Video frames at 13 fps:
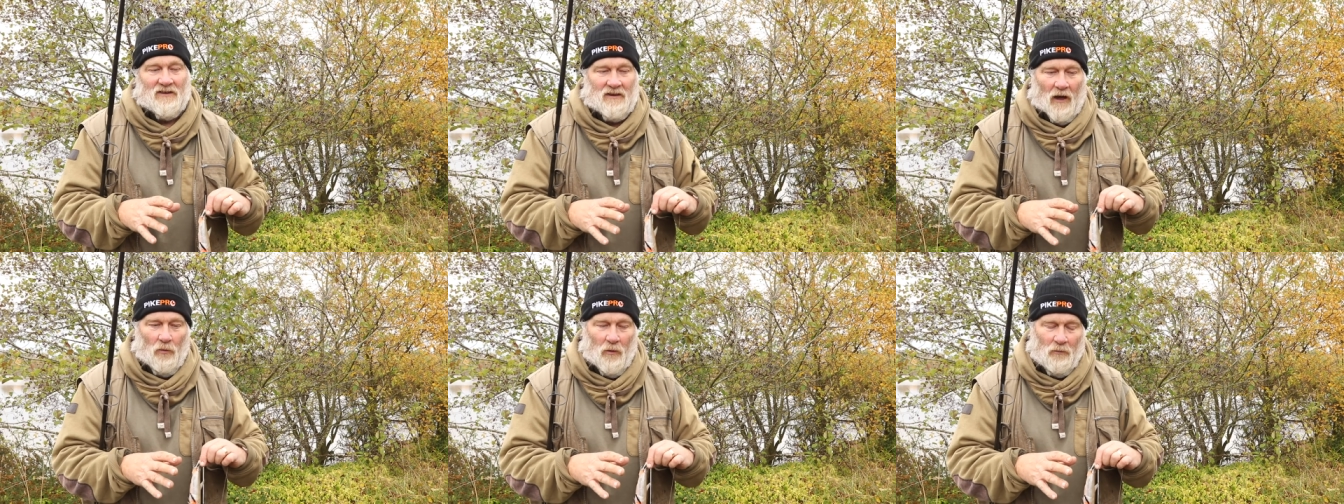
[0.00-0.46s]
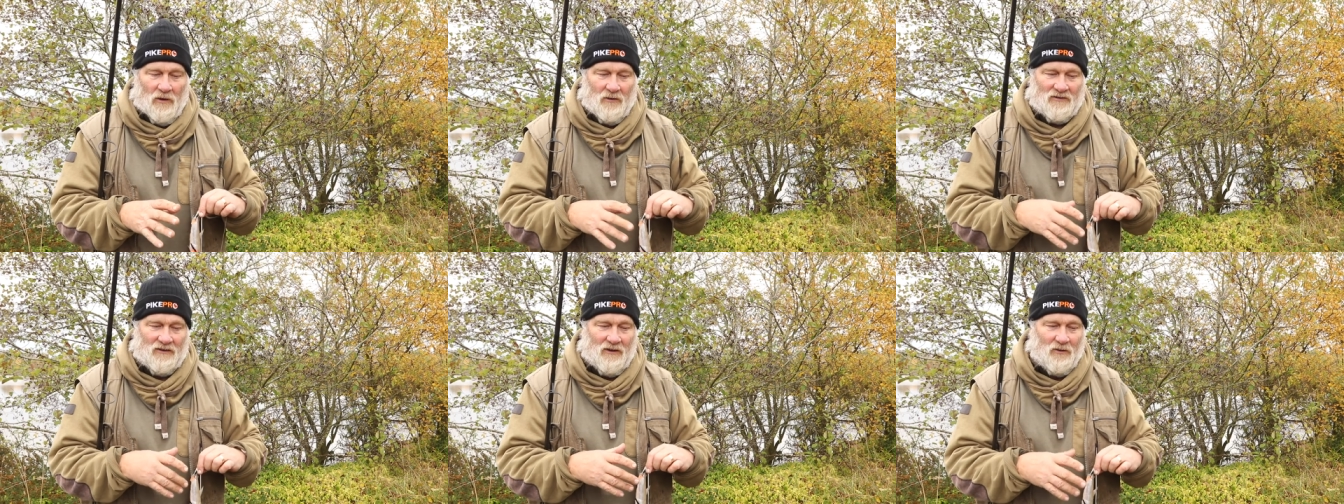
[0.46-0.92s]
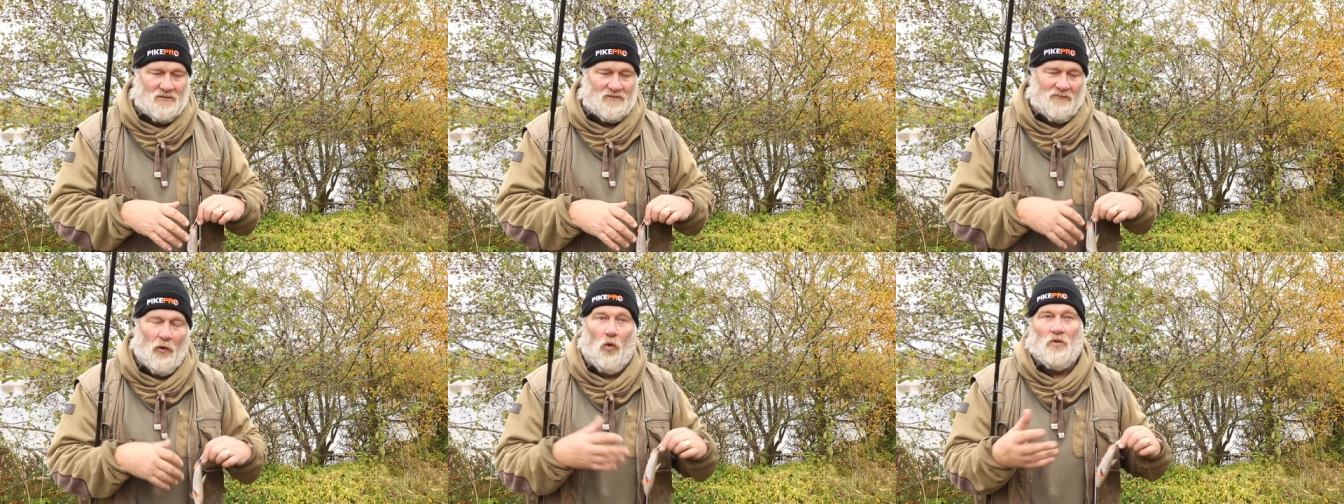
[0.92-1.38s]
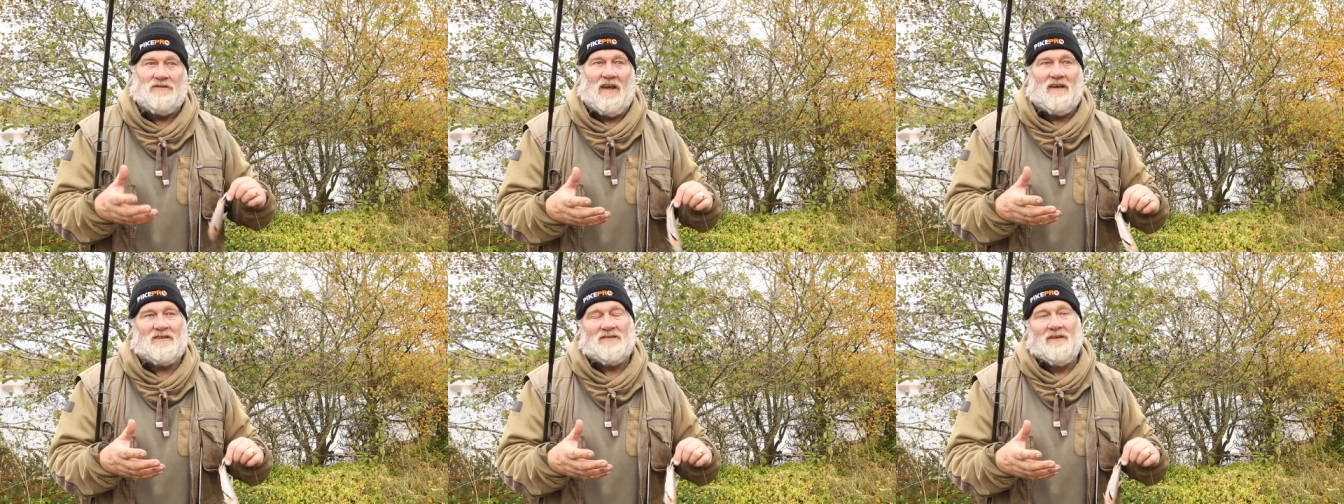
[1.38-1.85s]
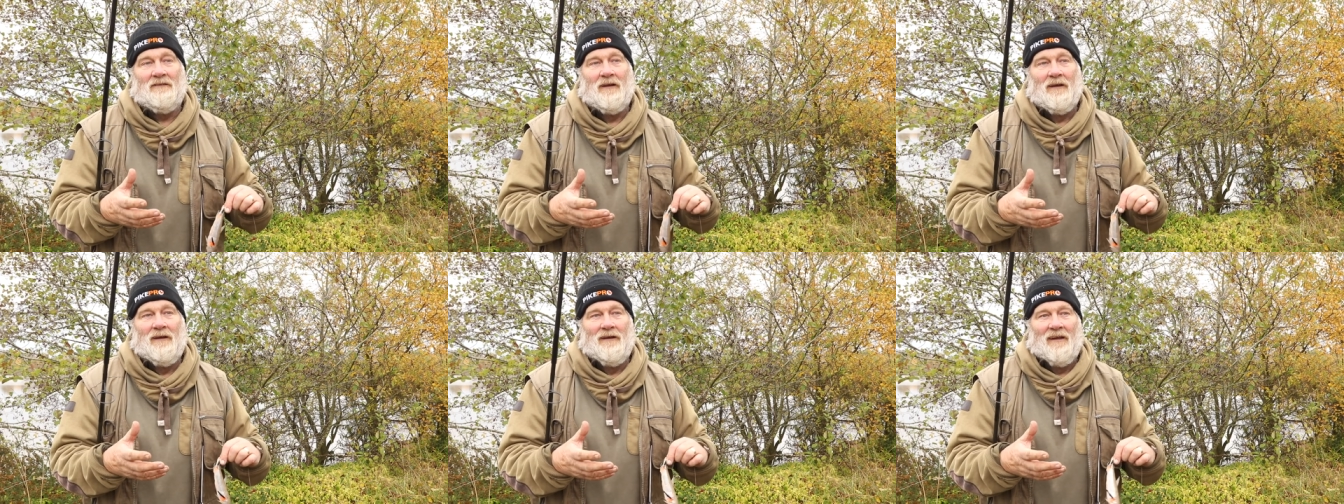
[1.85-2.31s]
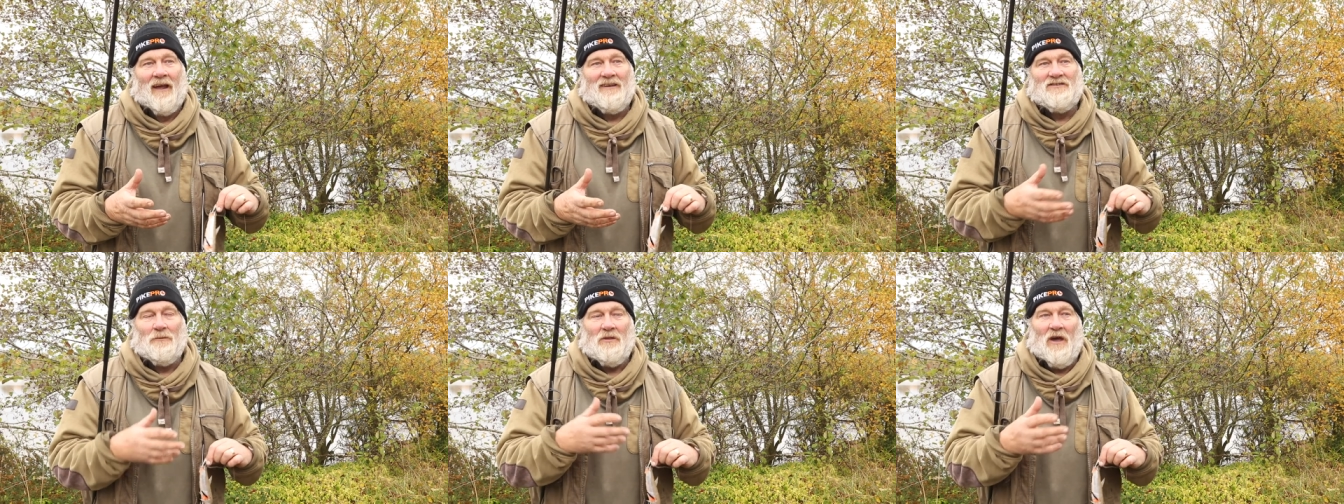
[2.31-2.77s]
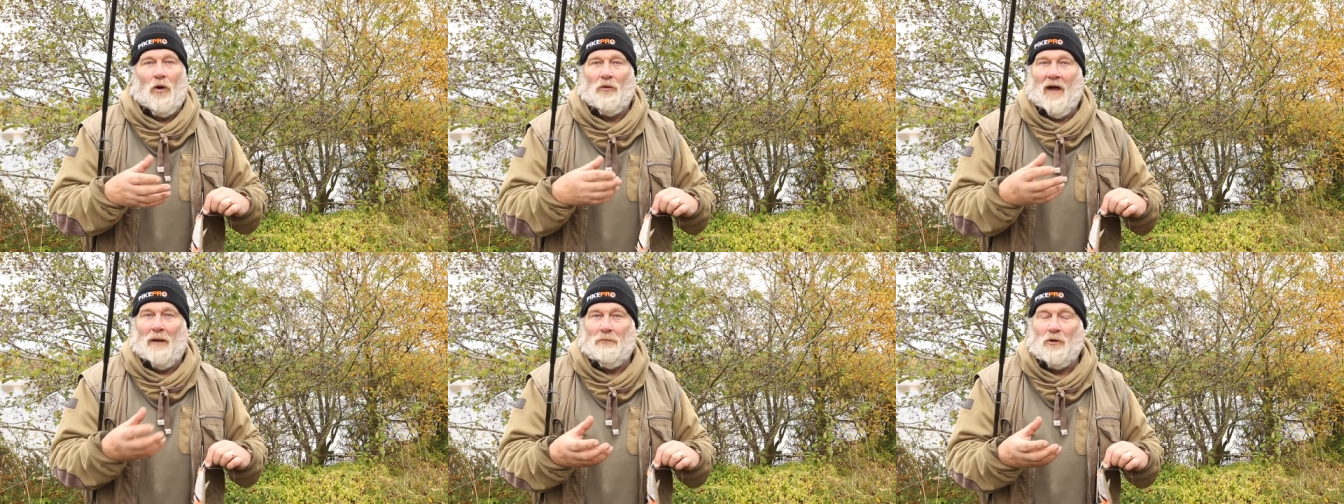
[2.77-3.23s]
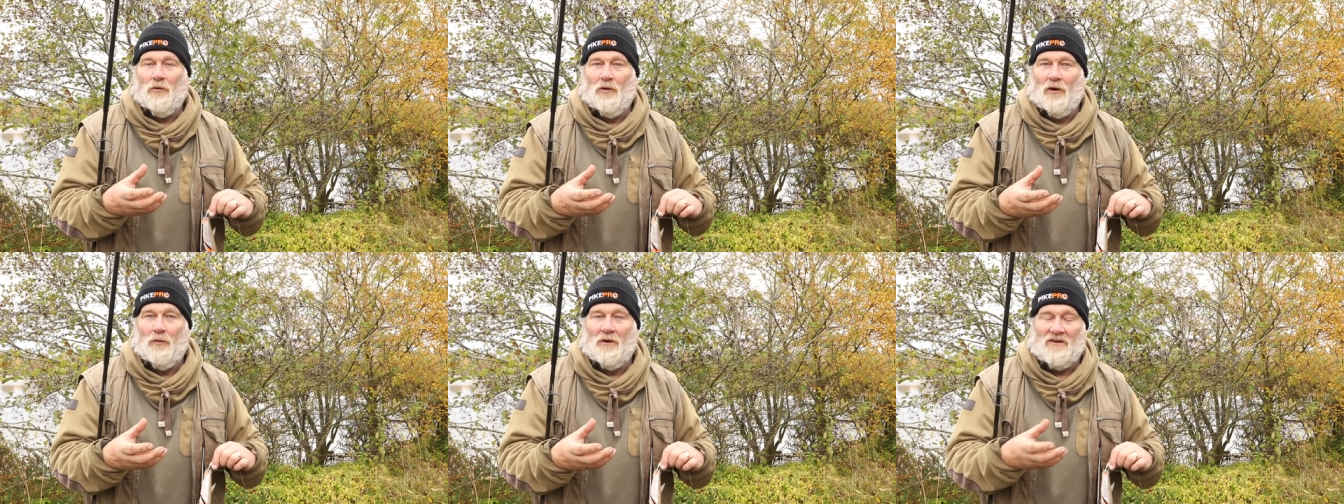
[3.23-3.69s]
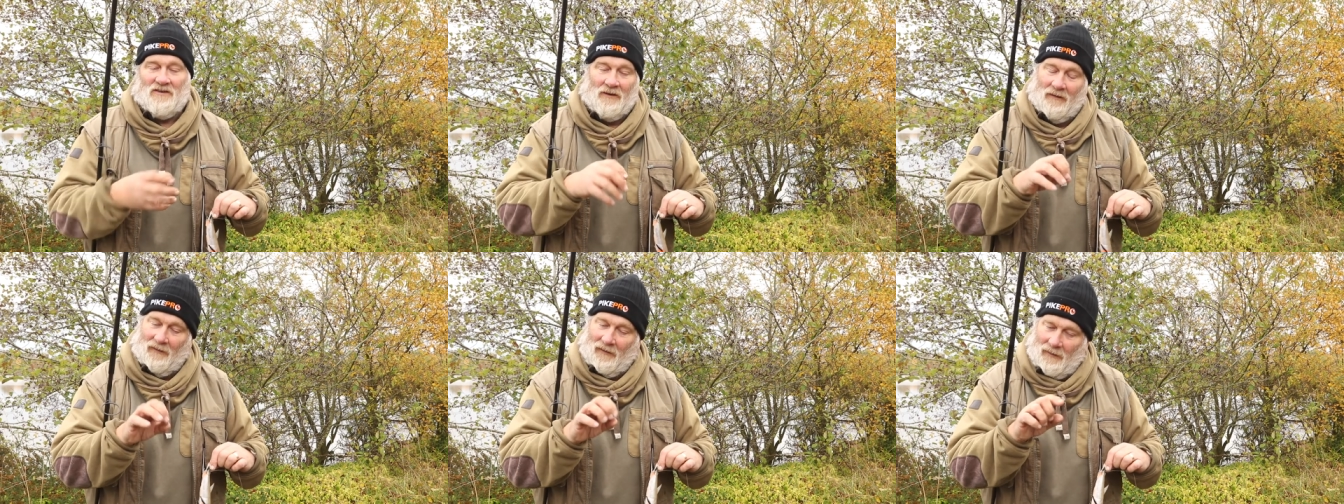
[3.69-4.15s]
ago when we used to use Vortex and, and some of the old Abu lures